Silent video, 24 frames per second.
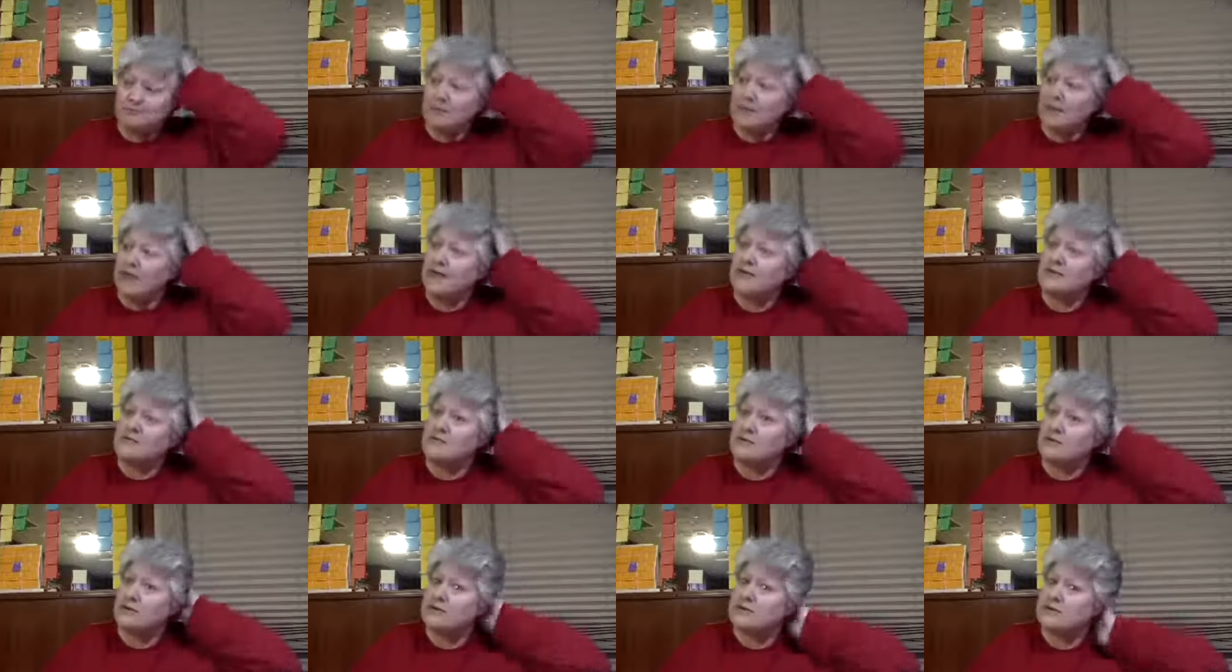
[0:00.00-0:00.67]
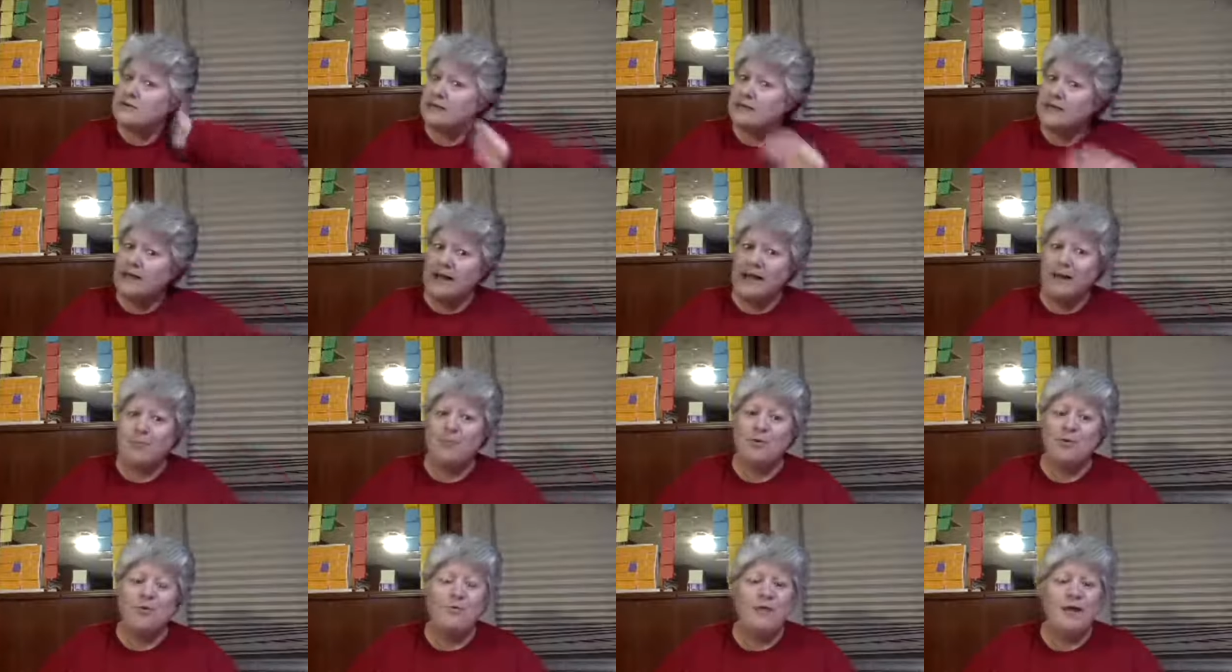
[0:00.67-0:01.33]
And so he said
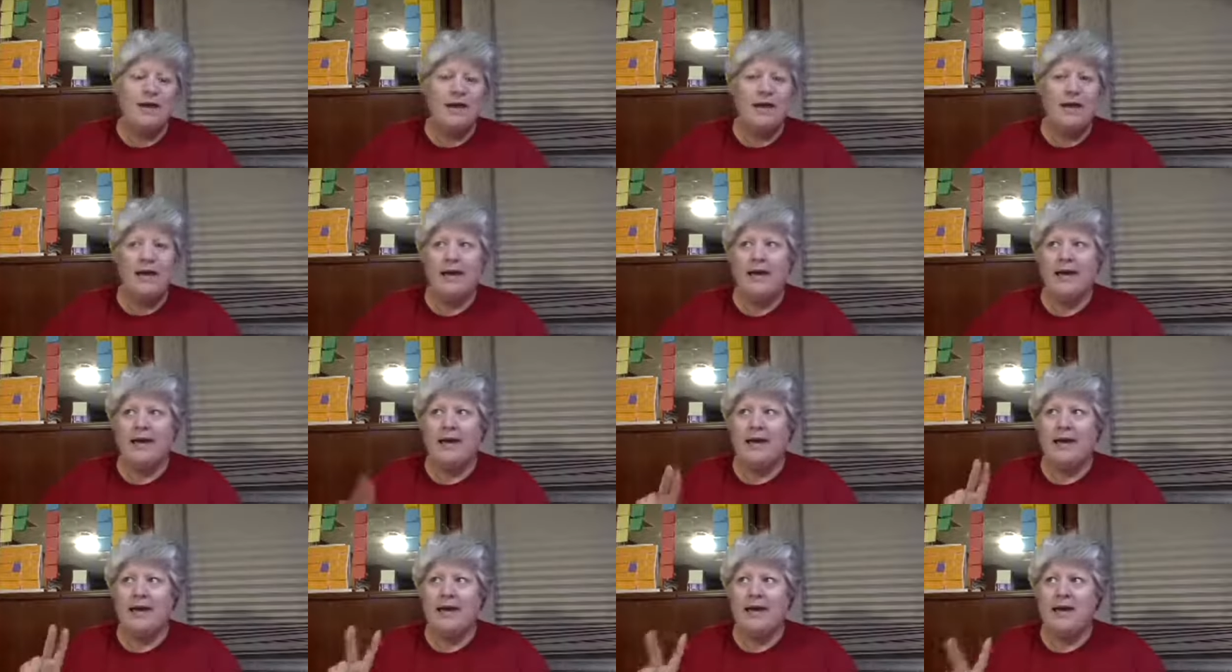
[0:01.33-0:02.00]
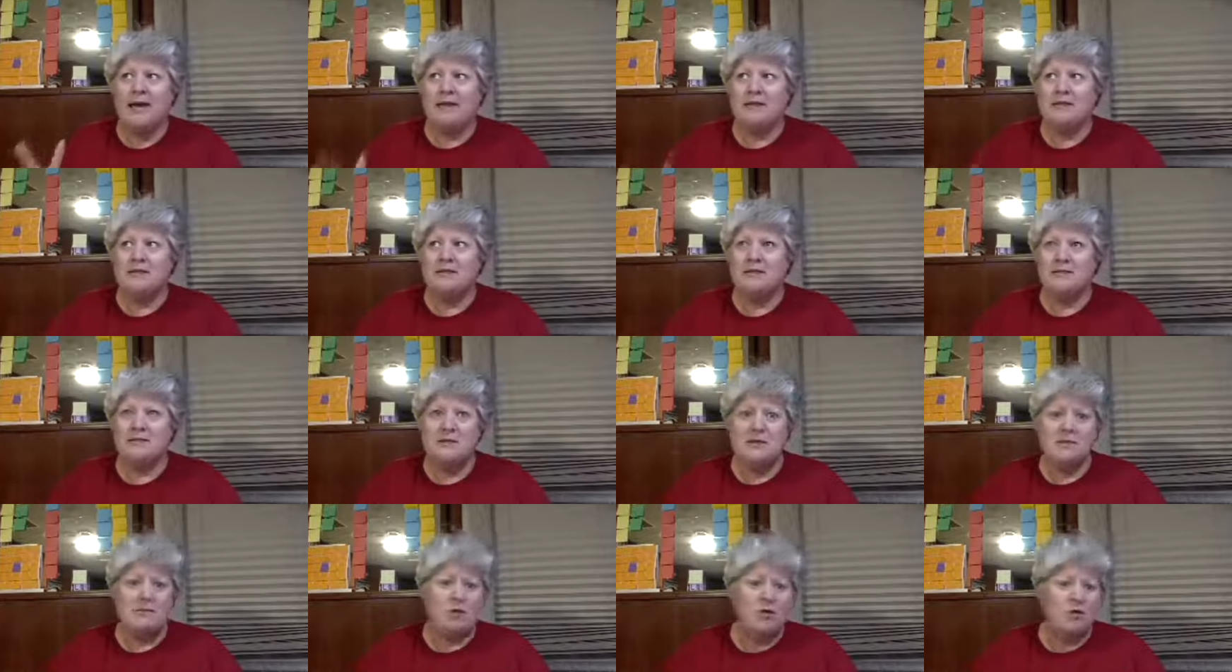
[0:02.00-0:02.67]
April, May, and
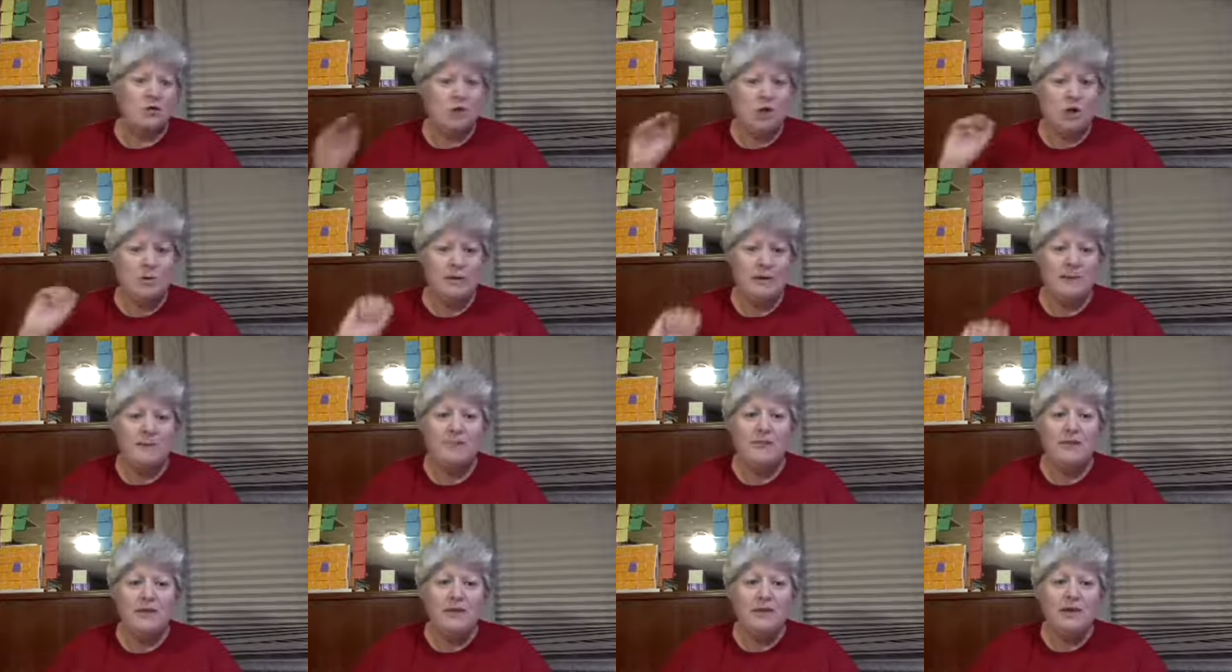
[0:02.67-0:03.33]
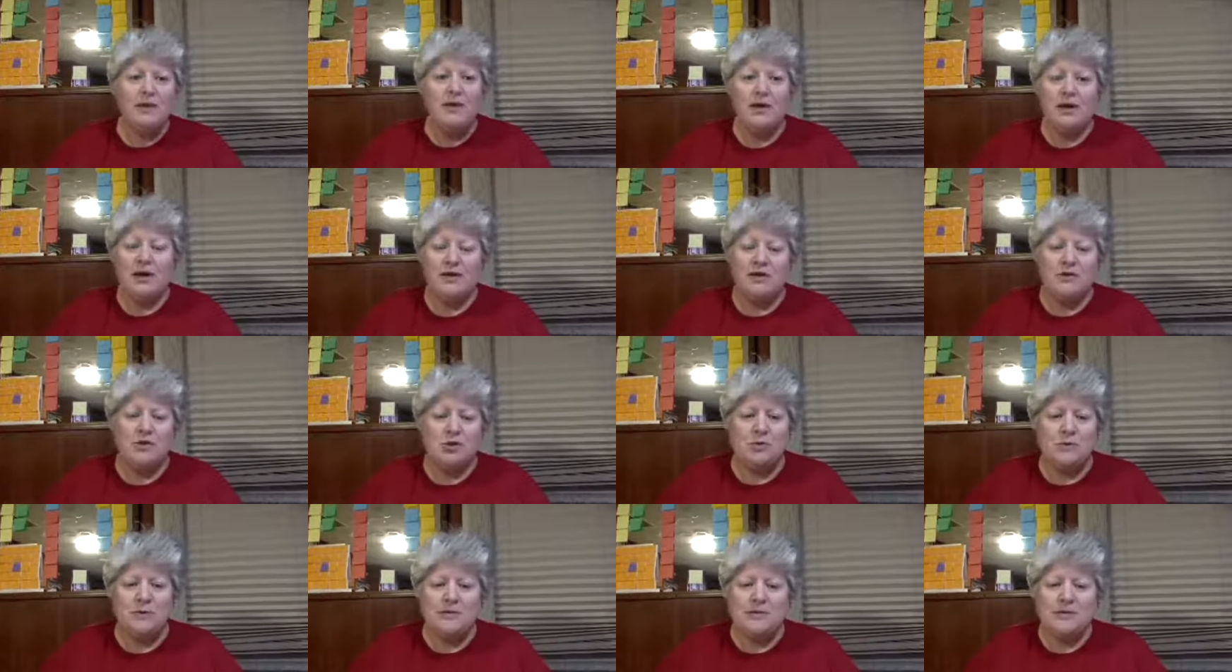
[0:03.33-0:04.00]
September, October are
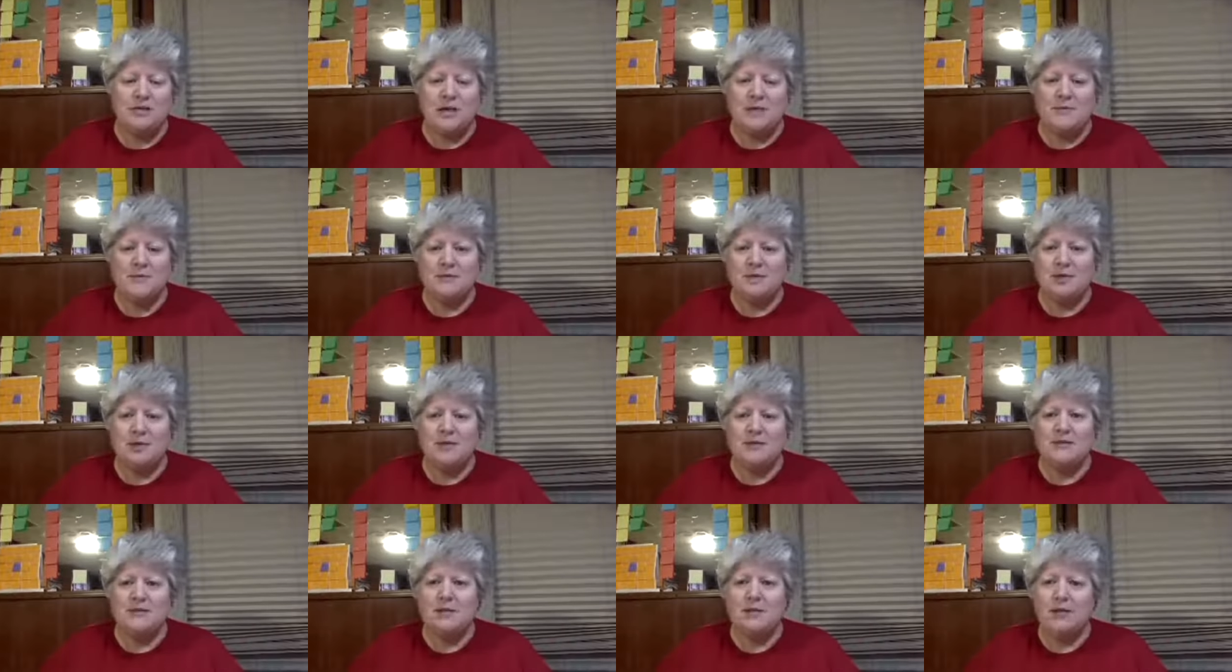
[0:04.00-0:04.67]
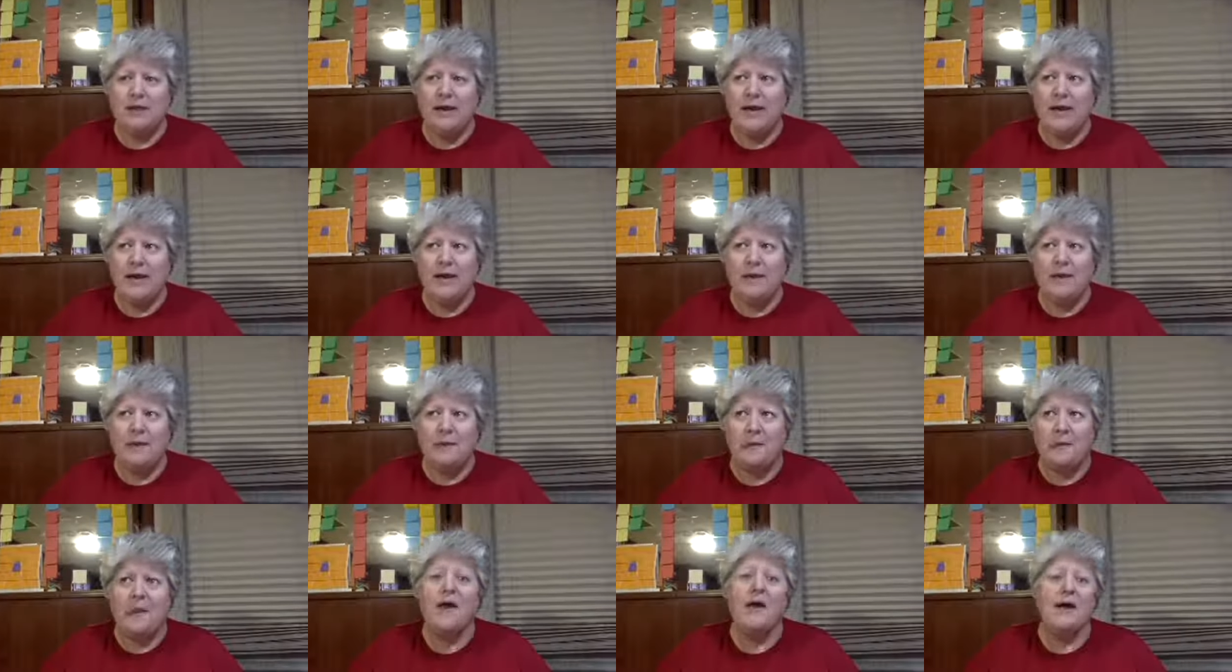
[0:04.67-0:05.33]
the two best times to go. I said,
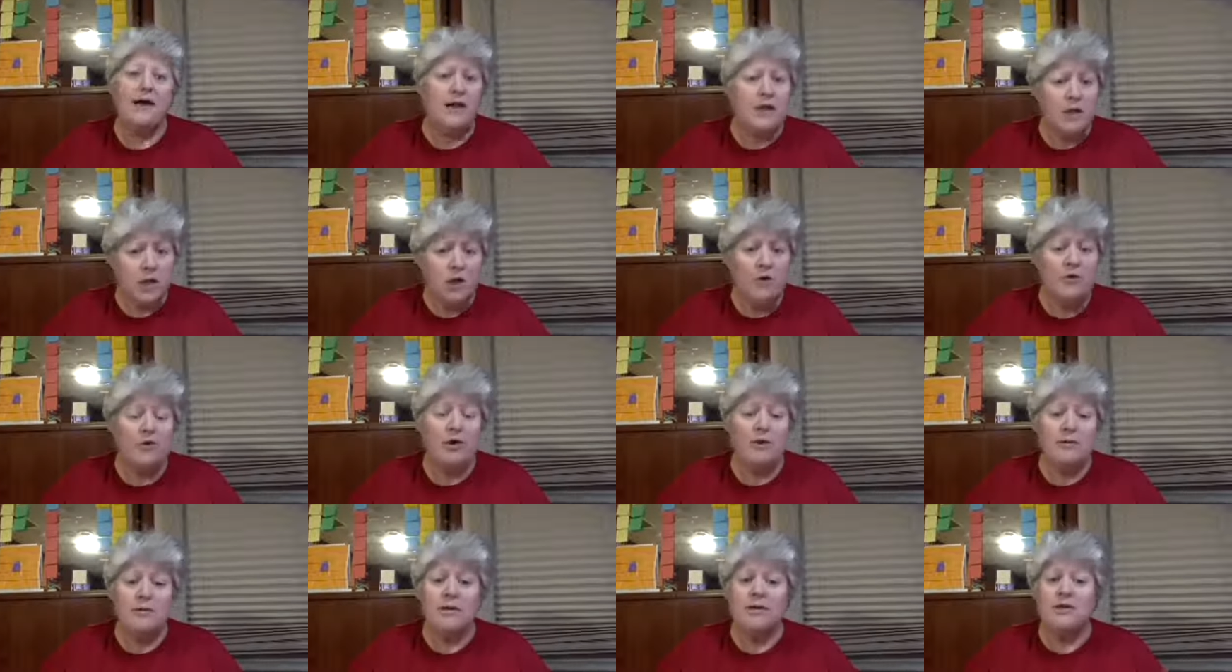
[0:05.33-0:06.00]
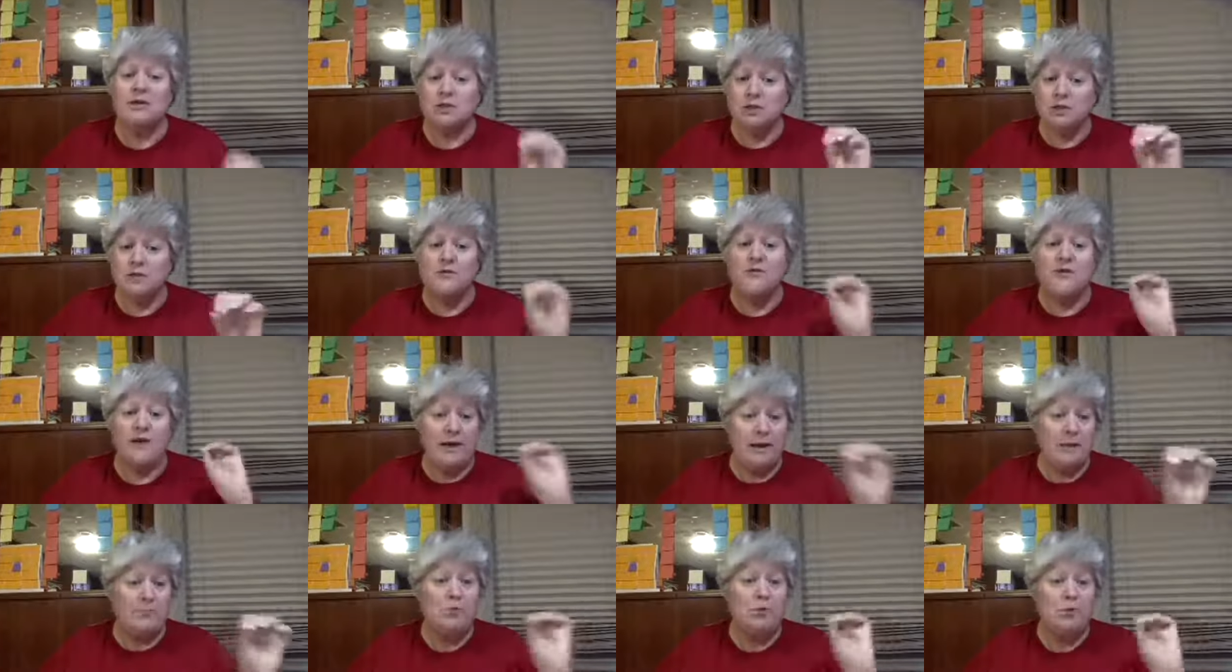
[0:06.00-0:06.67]
okay, I'm going to shoot
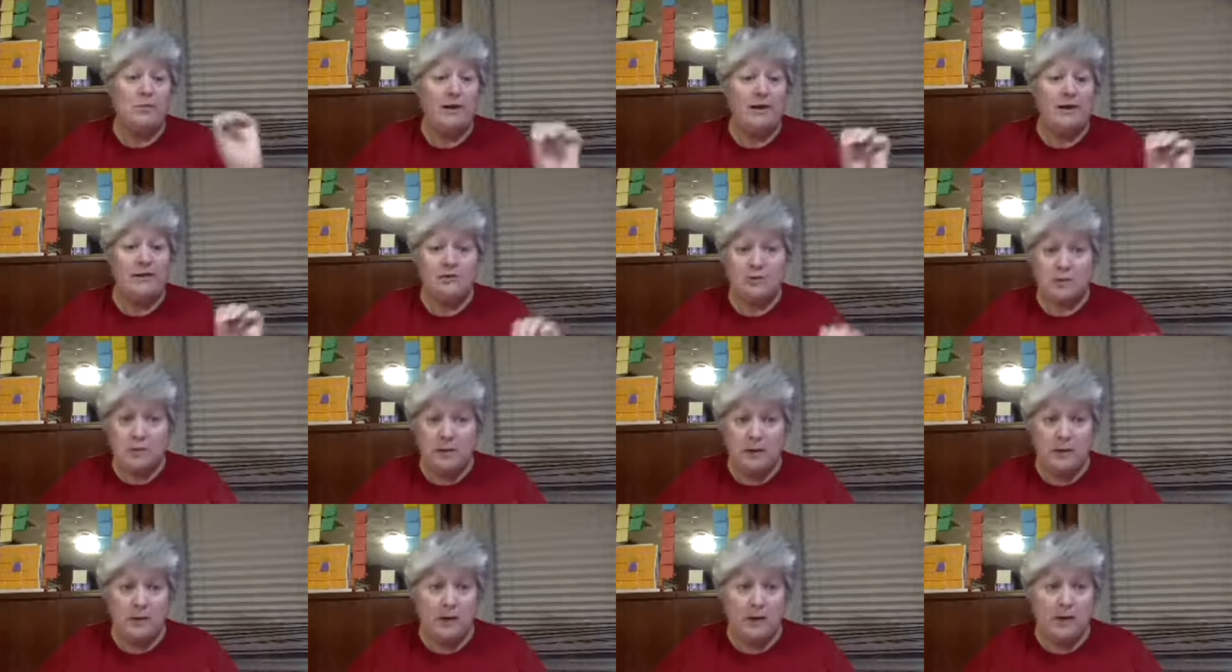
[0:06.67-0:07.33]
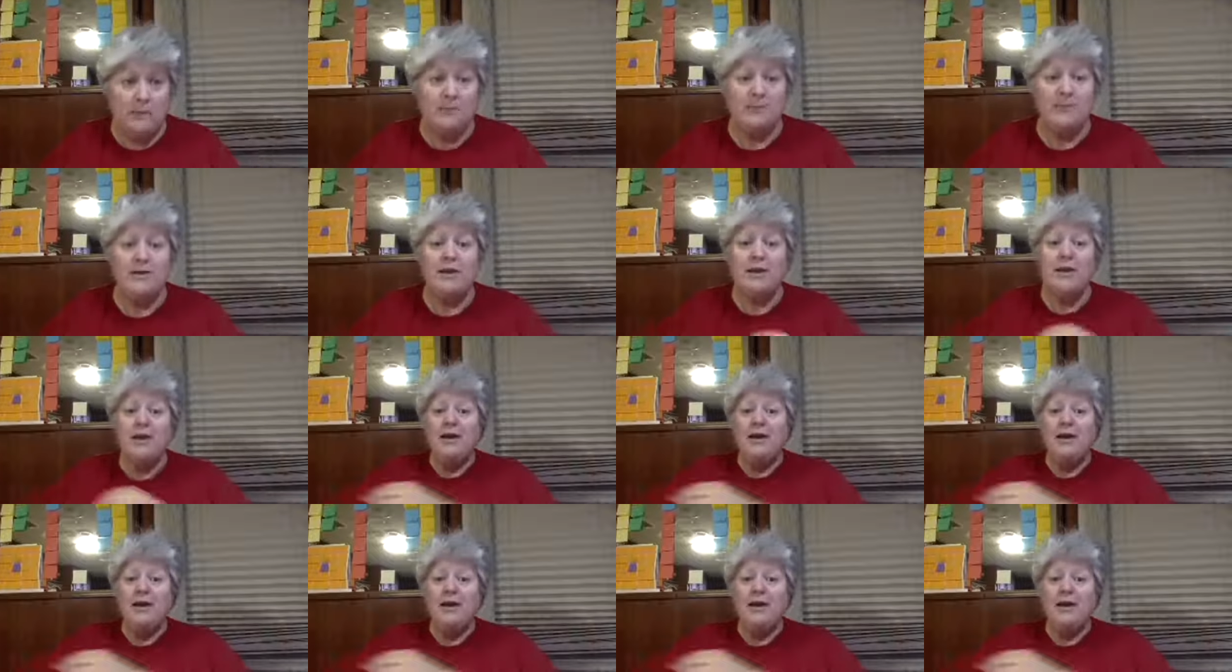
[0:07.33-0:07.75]
for April, May of 21.